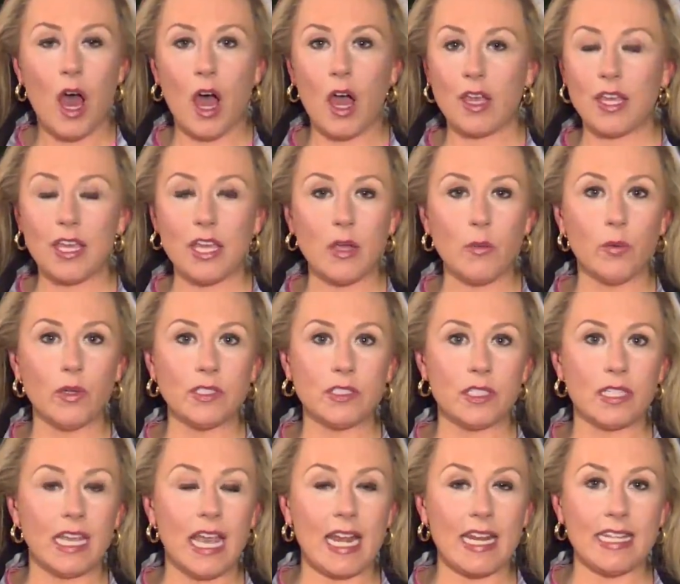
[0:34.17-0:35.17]
uh, he was
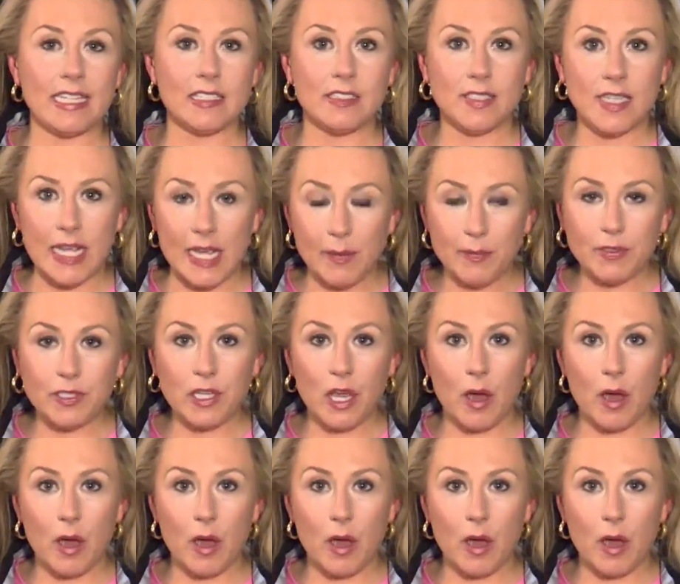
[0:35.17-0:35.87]
getting tips